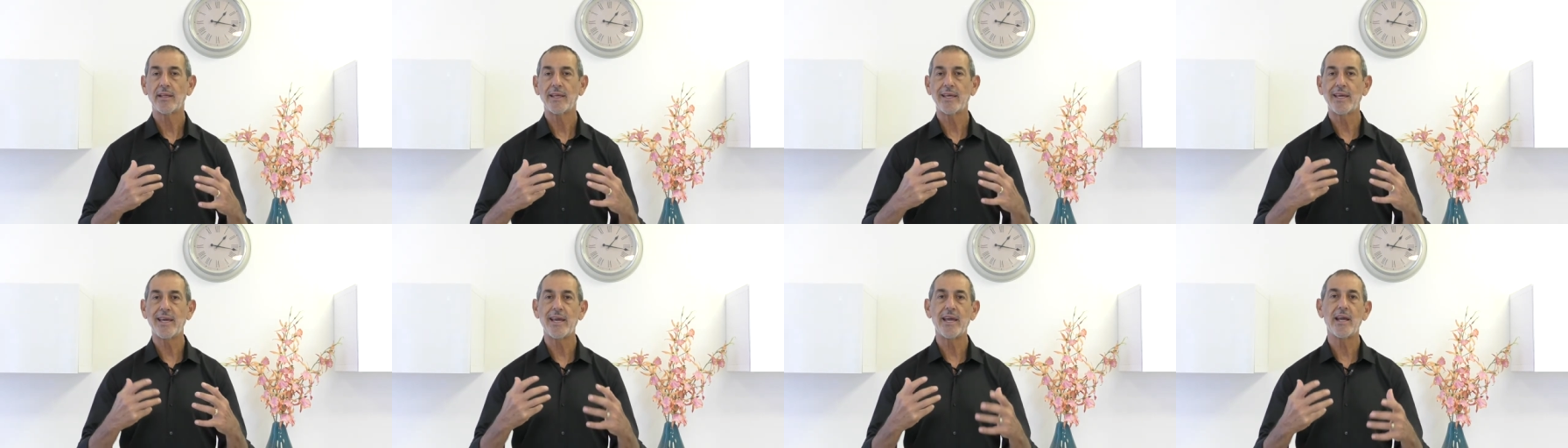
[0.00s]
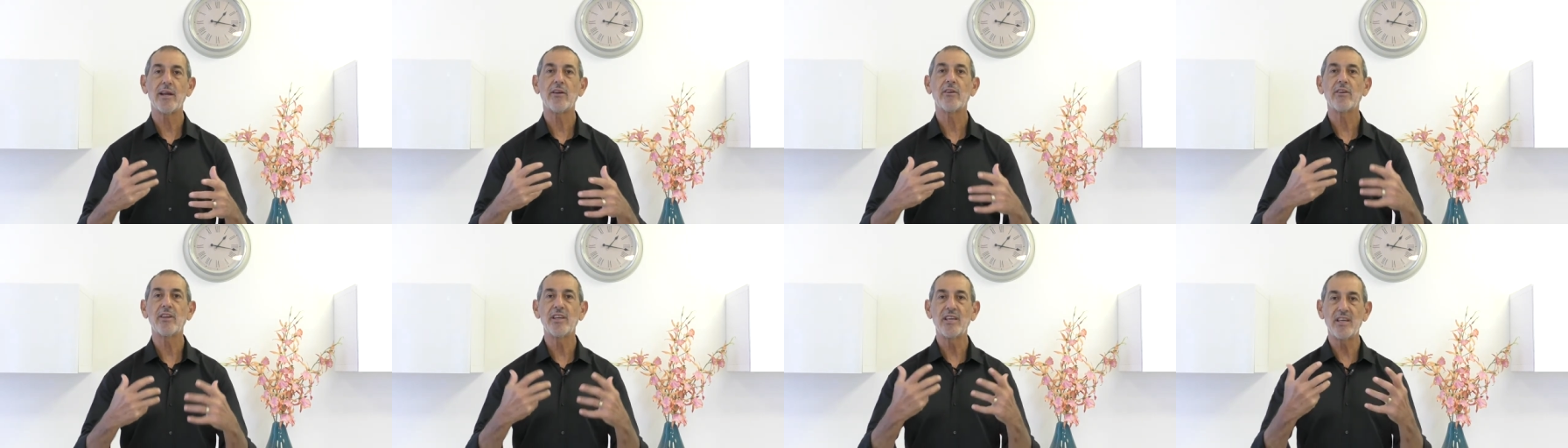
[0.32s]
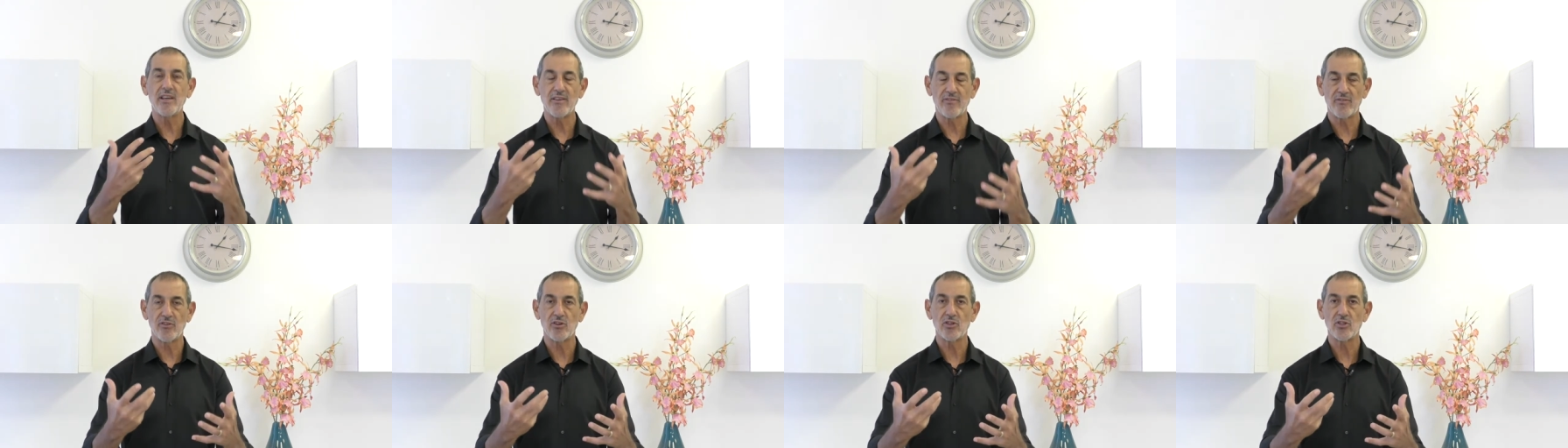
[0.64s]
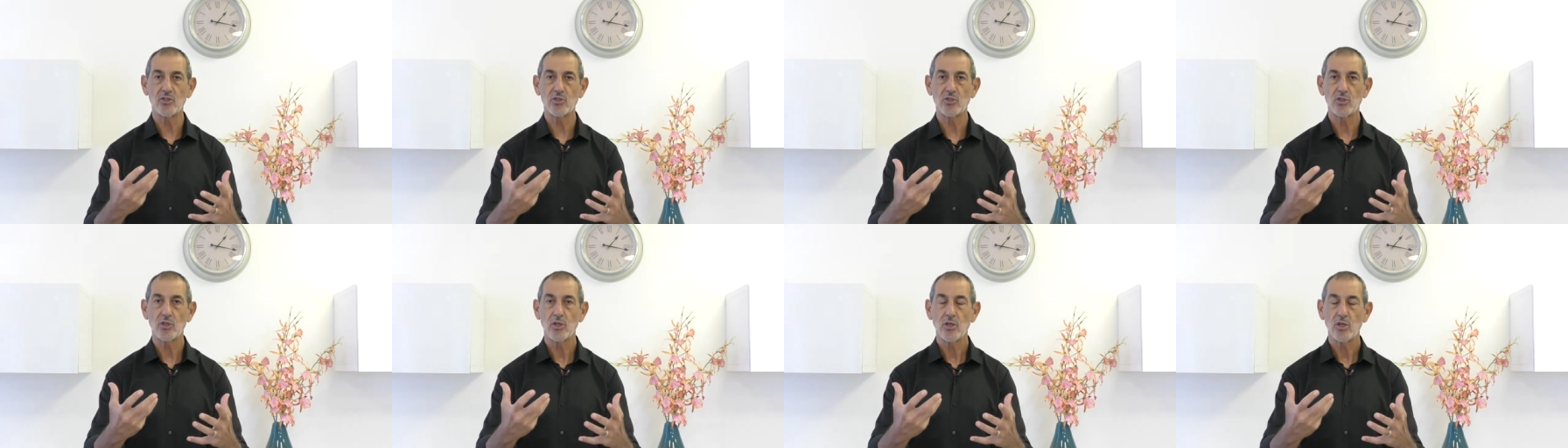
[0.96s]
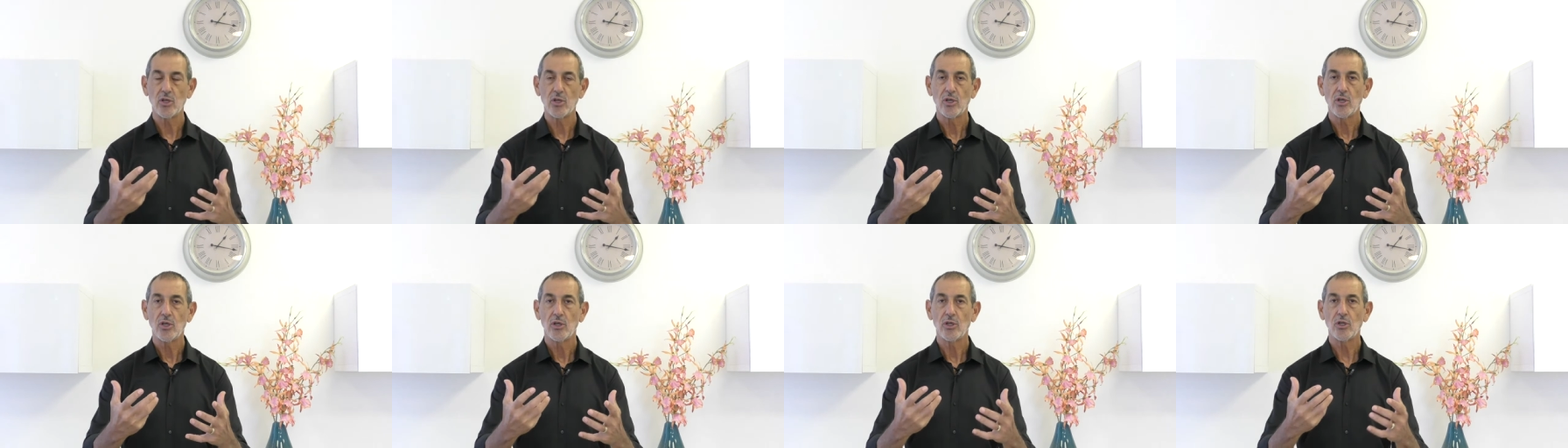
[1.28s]
caregivers
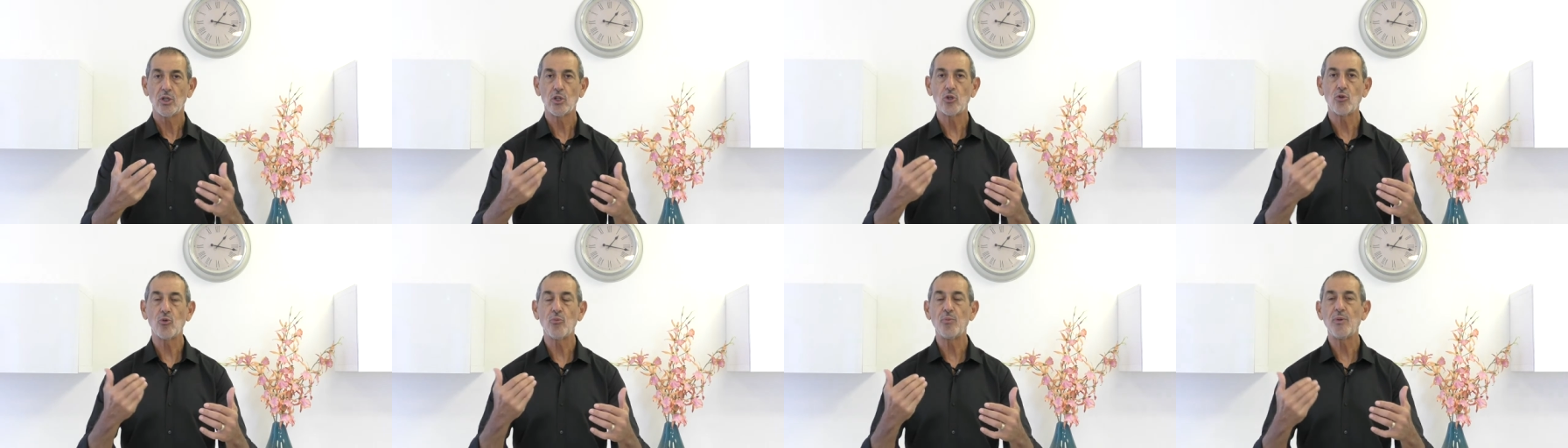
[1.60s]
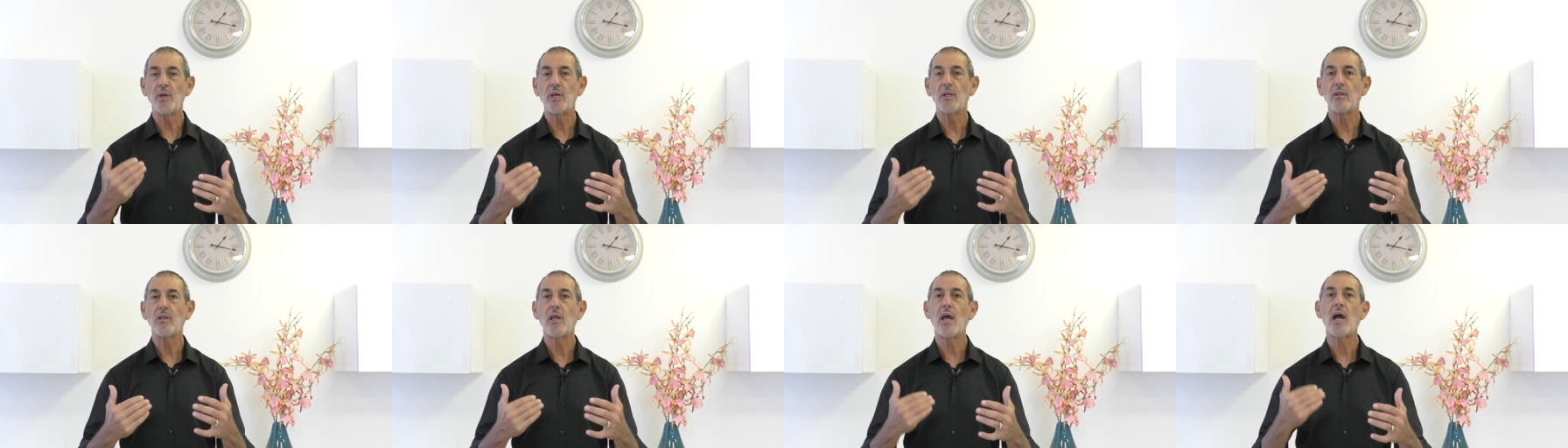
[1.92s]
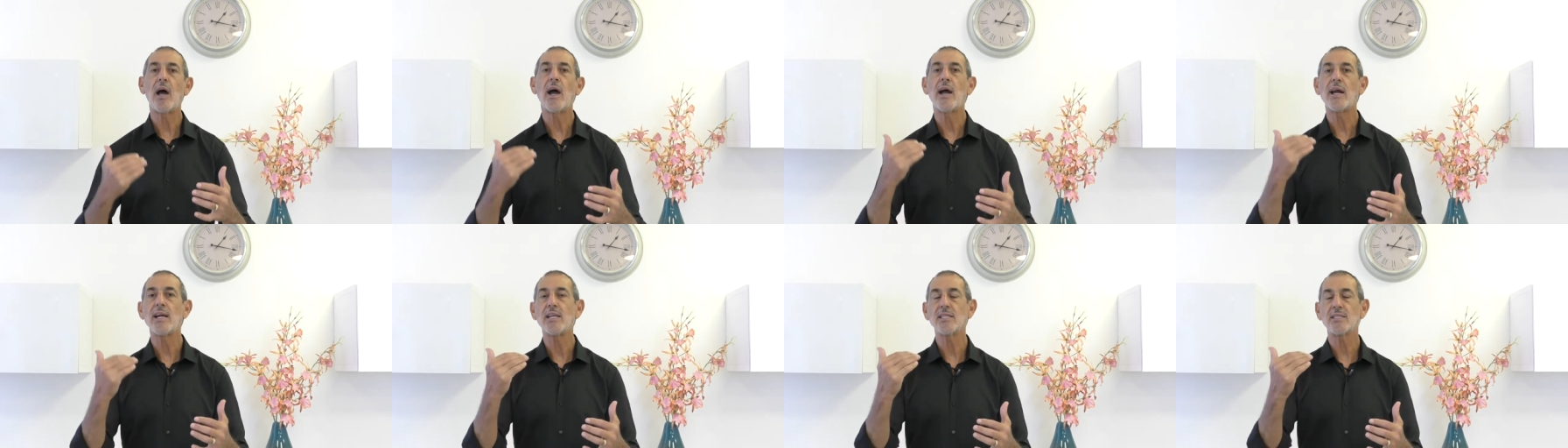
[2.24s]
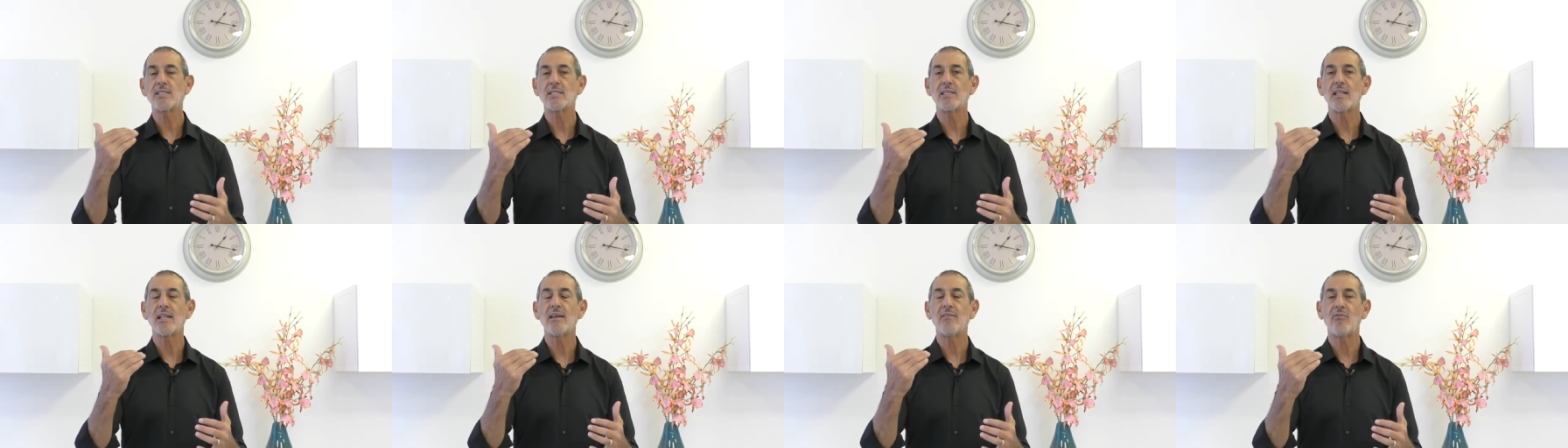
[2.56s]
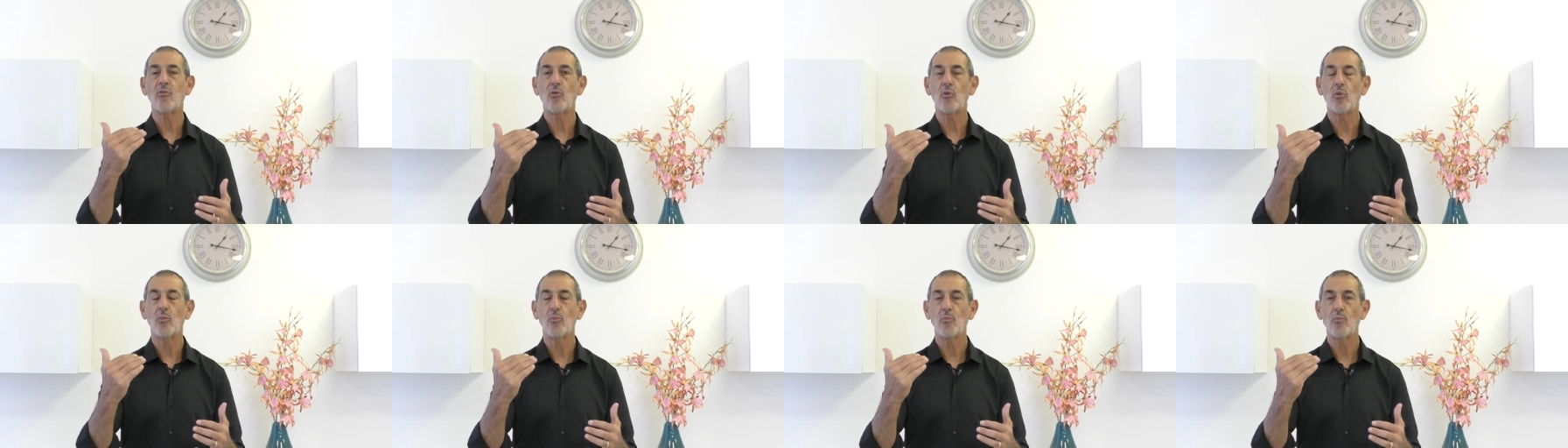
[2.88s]
need to be in the highest level,